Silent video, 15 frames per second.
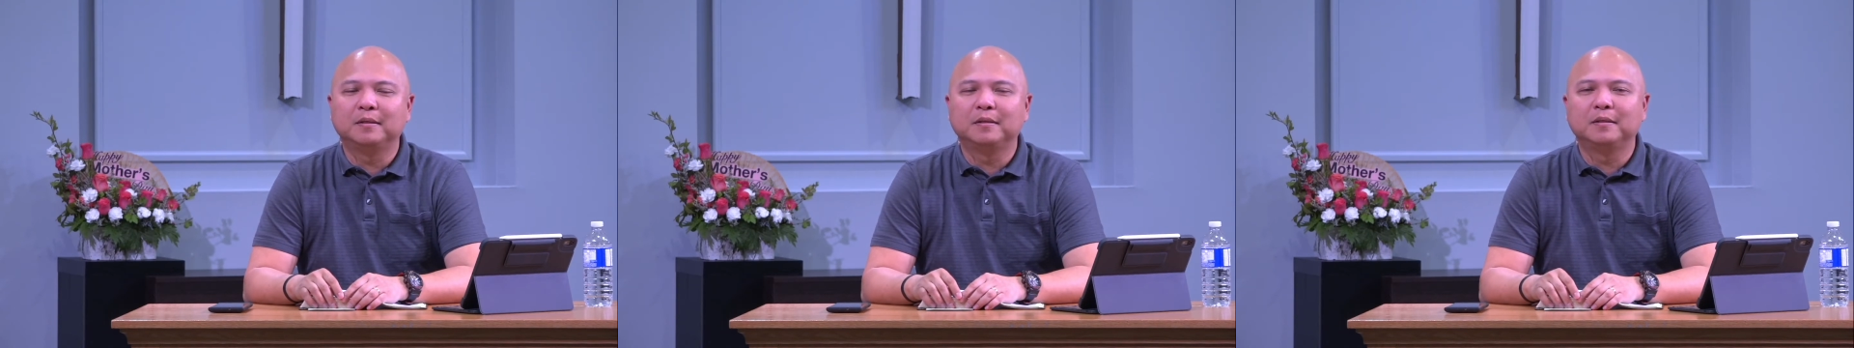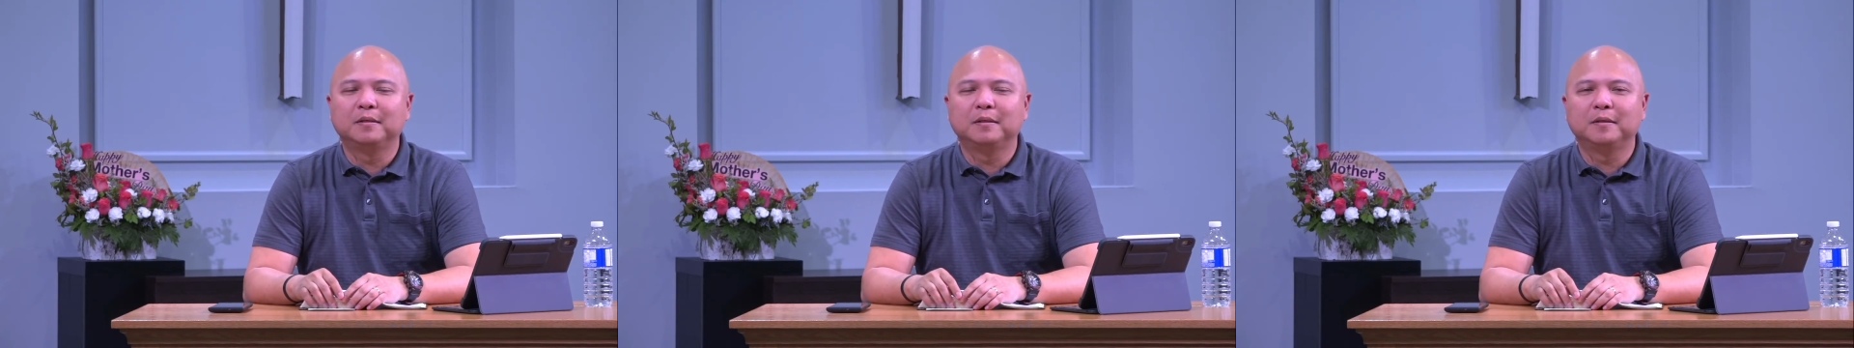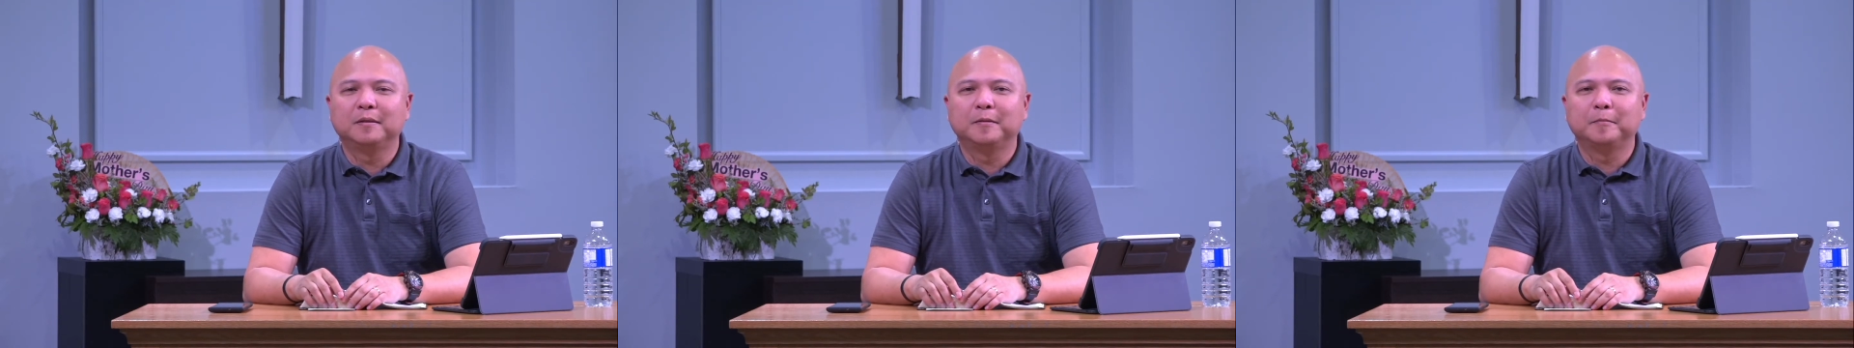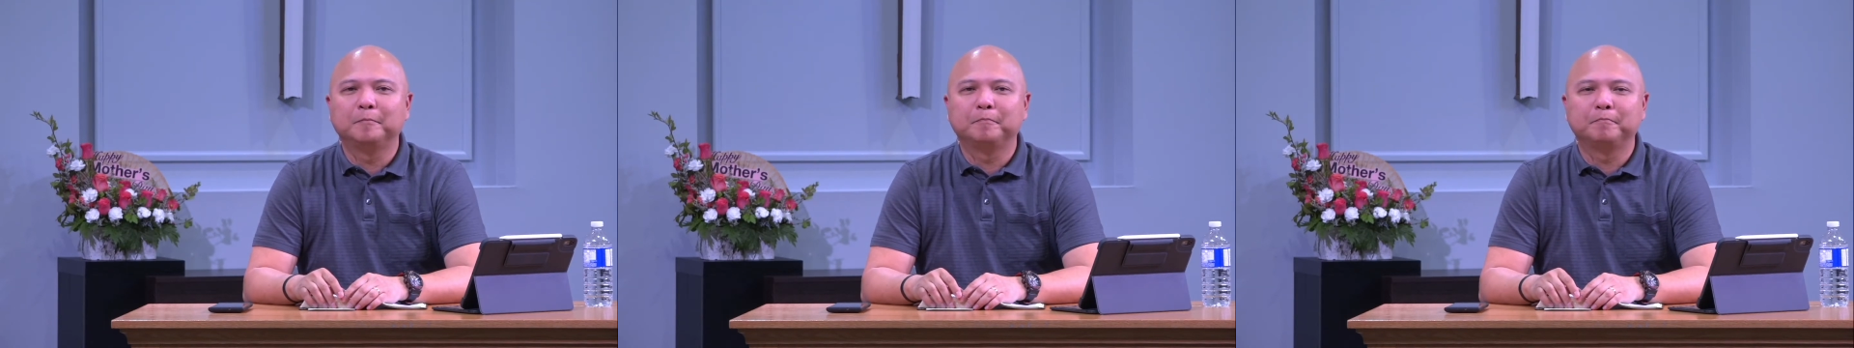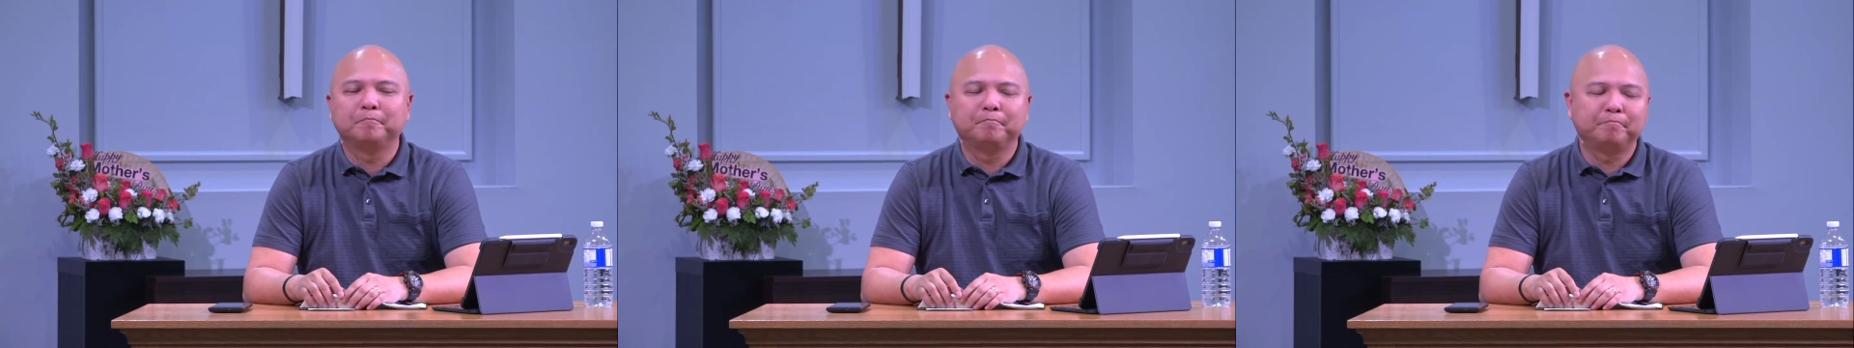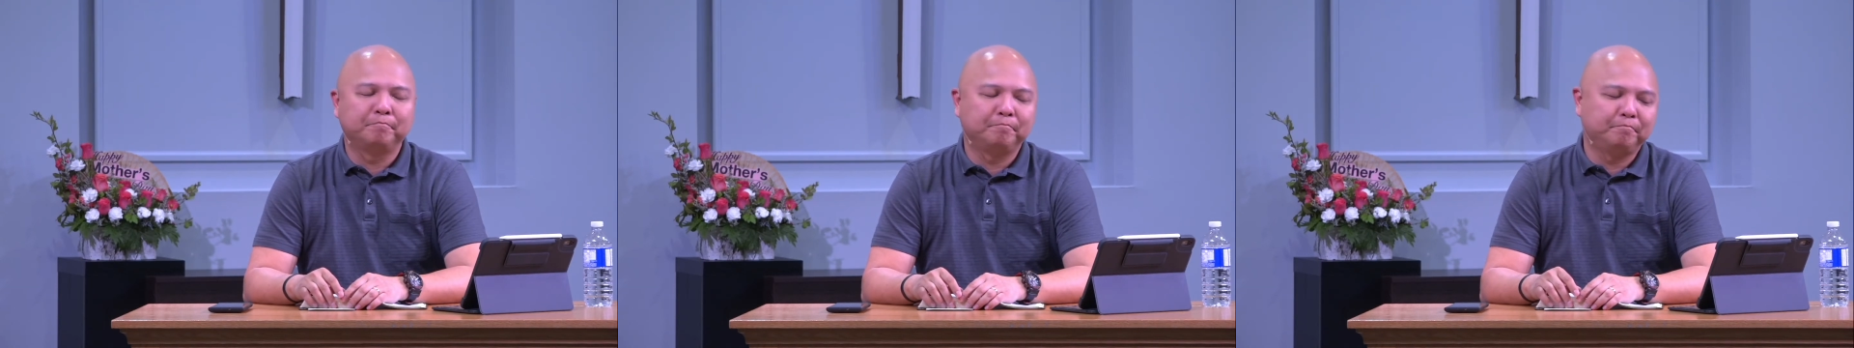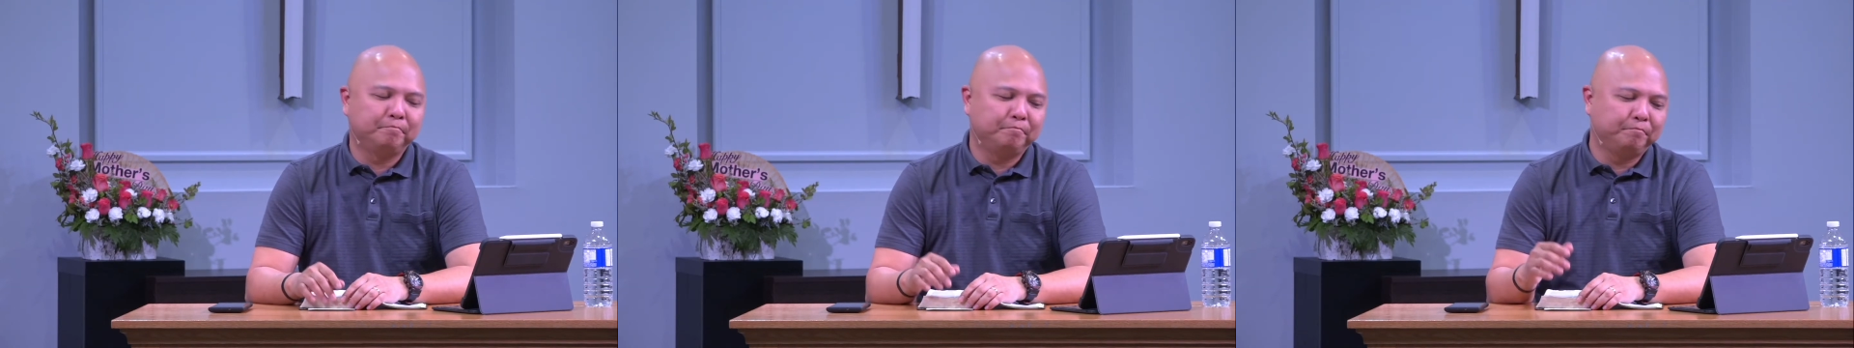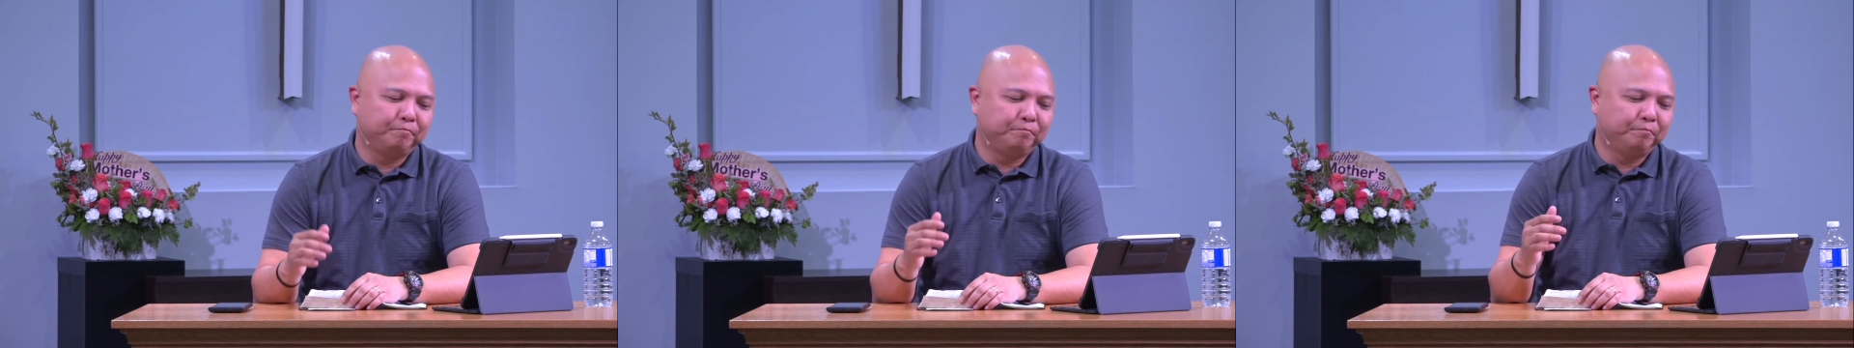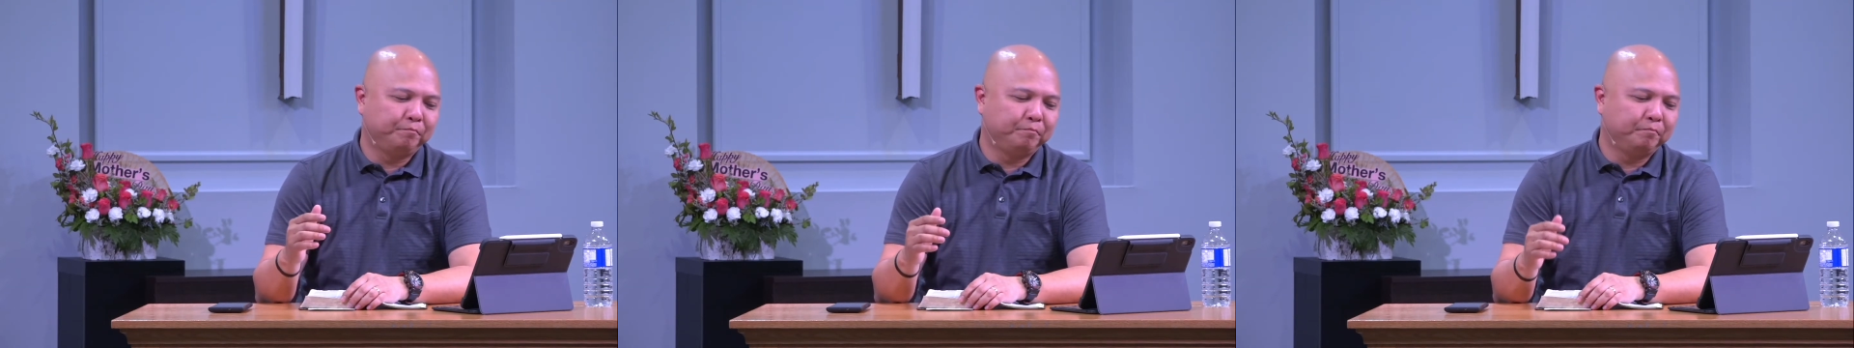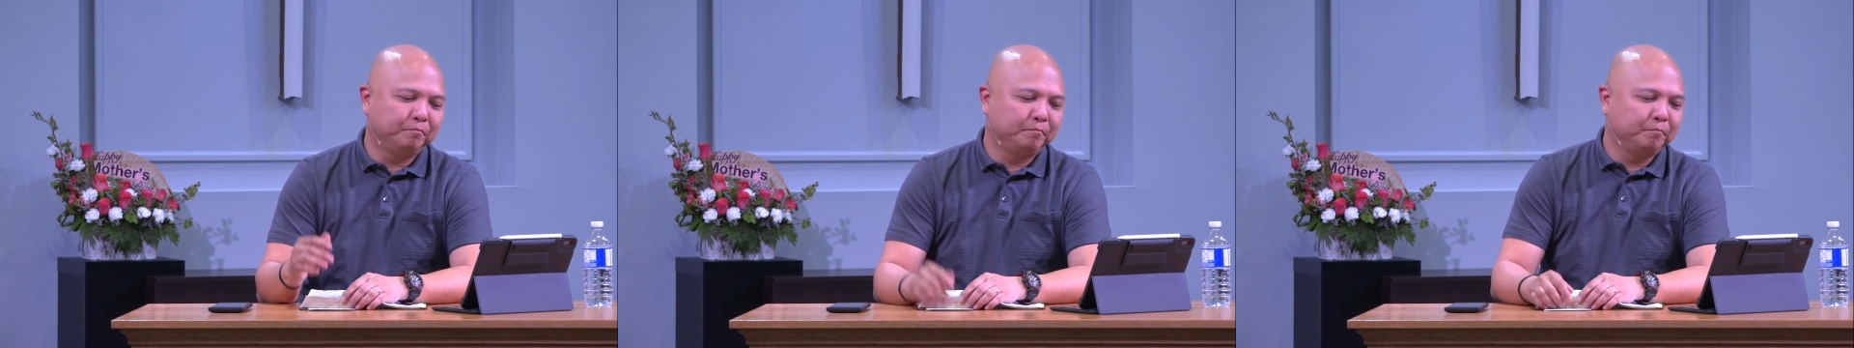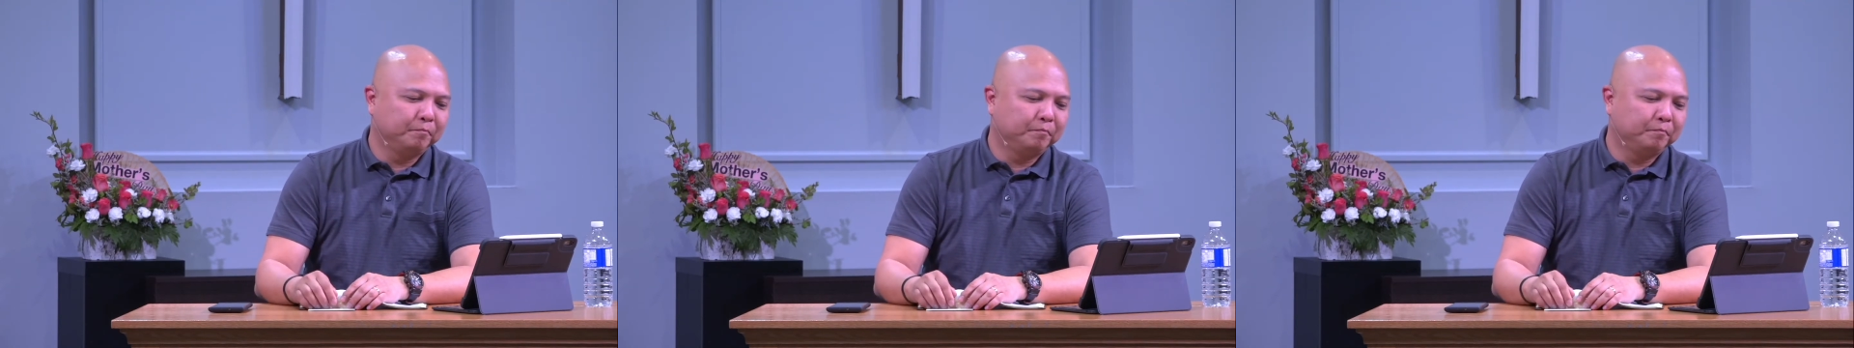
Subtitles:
No one is speaking in this clip.